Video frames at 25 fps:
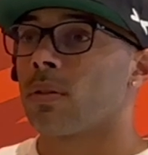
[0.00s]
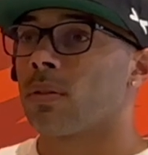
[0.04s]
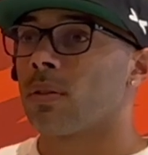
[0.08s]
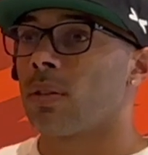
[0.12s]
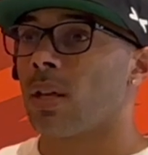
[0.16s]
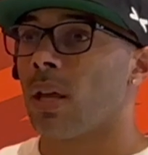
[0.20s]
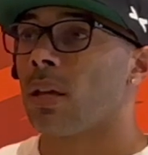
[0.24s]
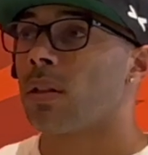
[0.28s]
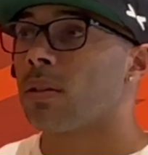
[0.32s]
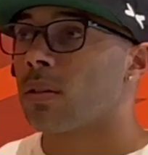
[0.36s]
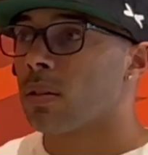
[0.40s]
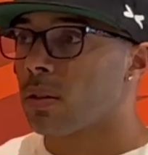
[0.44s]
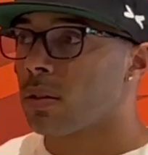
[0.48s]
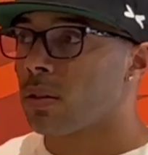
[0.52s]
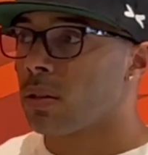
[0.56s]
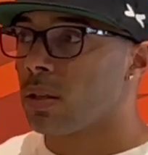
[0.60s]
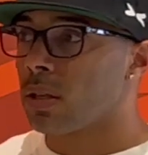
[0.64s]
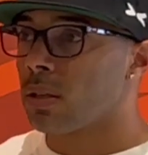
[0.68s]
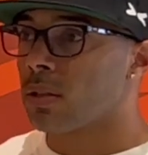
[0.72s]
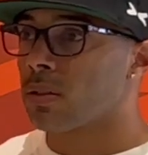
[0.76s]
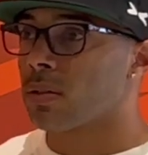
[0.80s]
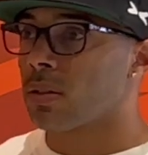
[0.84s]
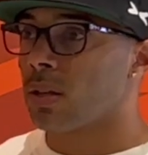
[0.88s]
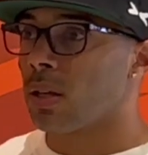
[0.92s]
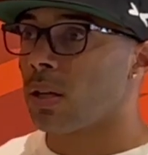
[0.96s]
take the
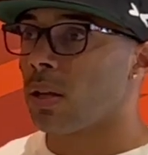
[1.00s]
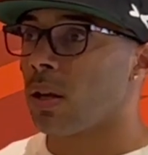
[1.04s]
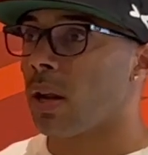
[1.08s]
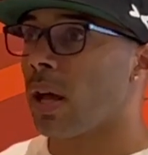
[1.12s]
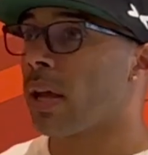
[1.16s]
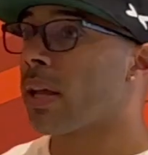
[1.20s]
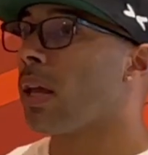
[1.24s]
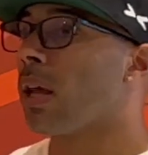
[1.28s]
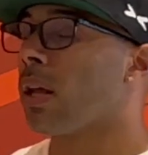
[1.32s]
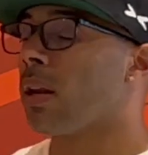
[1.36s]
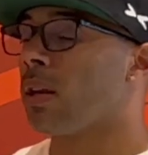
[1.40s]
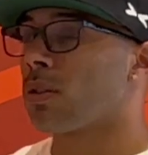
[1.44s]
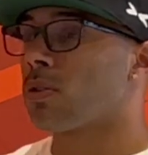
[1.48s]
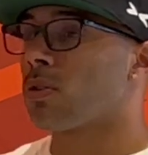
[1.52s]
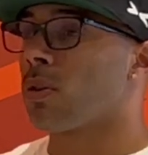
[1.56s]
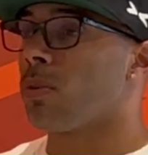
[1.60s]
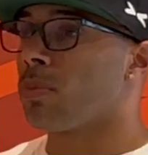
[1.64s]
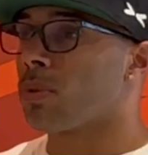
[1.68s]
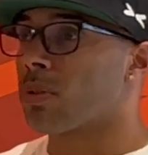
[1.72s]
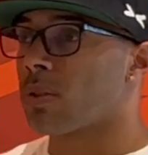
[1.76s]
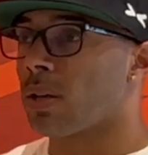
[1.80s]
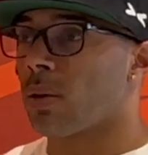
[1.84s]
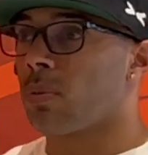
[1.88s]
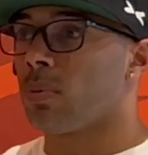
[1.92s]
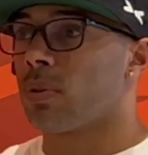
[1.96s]
things in. Again, oh, it's yeah.
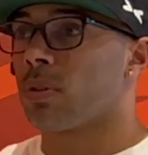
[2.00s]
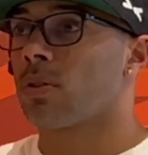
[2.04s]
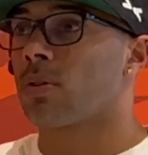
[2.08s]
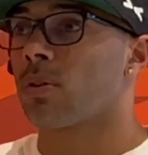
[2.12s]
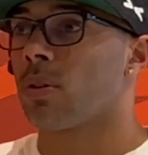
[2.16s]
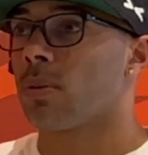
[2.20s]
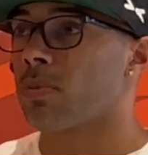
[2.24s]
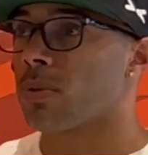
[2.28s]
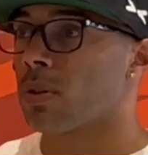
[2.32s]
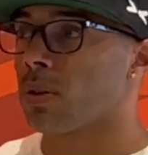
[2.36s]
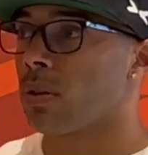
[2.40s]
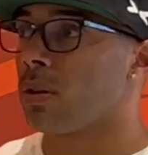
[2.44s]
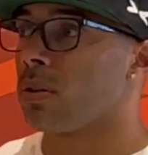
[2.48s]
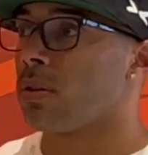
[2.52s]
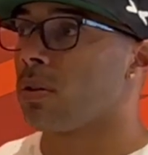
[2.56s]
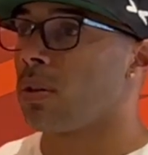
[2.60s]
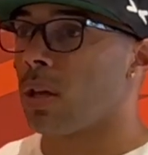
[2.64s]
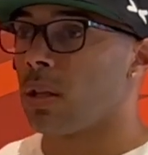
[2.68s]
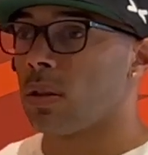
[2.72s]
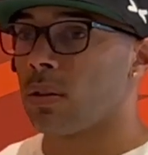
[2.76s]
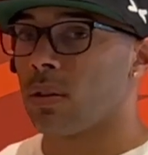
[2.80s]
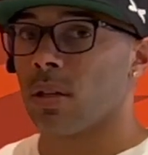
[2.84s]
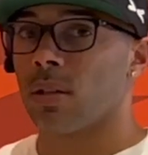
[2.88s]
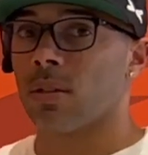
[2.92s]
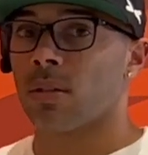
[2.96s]
almost like with scripture and,
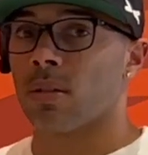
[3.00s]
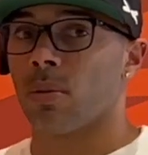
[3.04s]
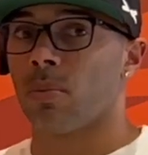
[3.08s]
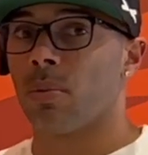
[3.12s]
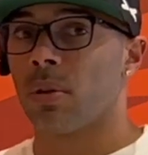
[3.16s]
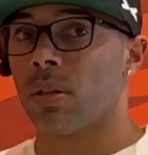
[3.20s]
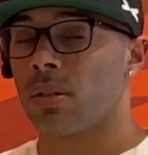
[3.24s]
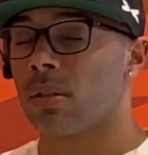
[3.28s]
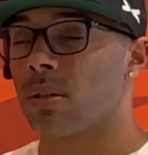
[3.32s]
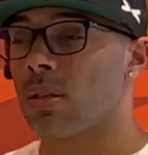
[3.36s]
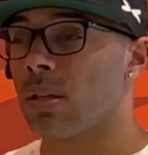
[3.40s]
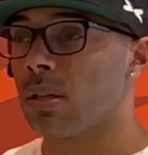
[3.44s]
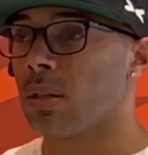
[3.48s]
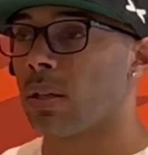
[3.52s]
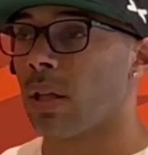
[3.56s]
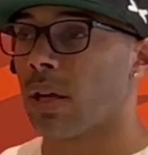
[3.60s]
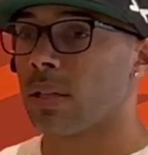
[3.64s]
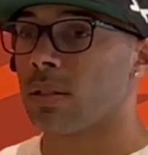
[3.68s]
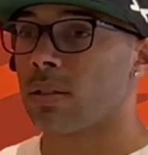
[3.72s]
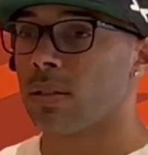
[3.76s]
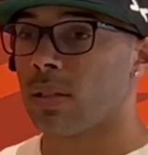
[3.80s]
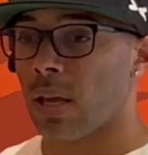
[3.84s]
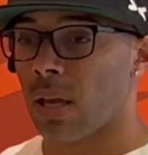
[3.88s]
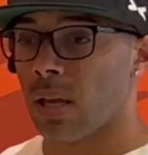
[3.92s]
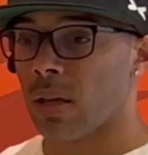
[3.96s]
and things that we see,
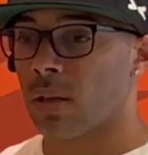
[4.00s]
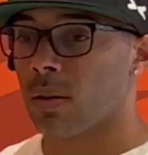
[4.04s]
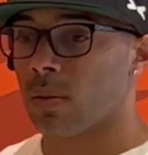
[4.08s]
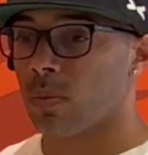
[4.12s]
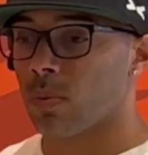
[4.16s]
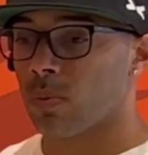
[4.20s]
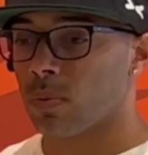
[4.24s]
like take